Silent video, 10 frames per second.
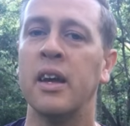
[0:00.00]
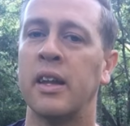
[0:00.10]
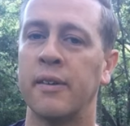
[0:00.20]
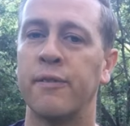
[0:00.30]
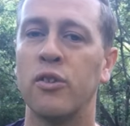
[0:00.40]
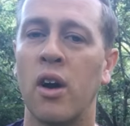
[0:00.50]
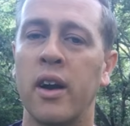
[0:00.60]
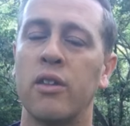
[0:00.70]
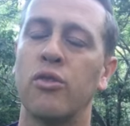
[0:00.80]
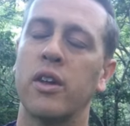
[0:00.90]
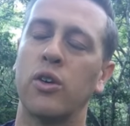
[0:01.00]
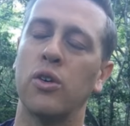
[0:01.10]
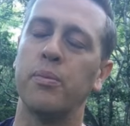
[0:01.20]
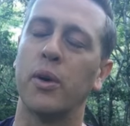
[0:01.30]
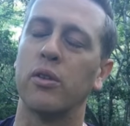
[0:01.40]
and the fluorite is really
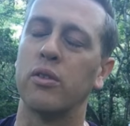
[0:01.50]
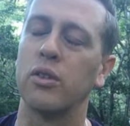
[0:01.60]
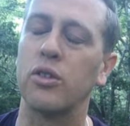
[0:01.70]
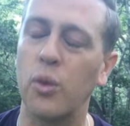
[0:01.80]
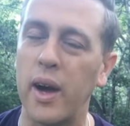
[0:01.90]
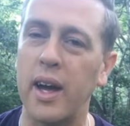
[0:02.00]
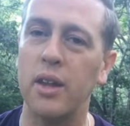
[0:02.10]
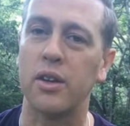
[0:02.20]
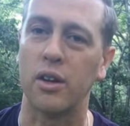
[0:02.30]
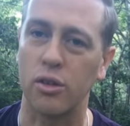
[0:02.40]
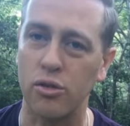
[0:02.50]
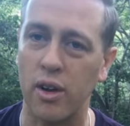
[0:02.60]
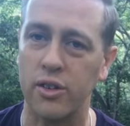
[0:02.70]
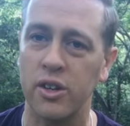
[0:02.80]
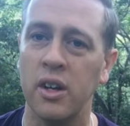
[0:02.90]
good because of its squares and its
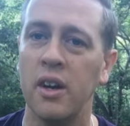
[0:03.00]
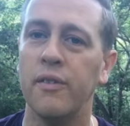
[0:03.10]
structure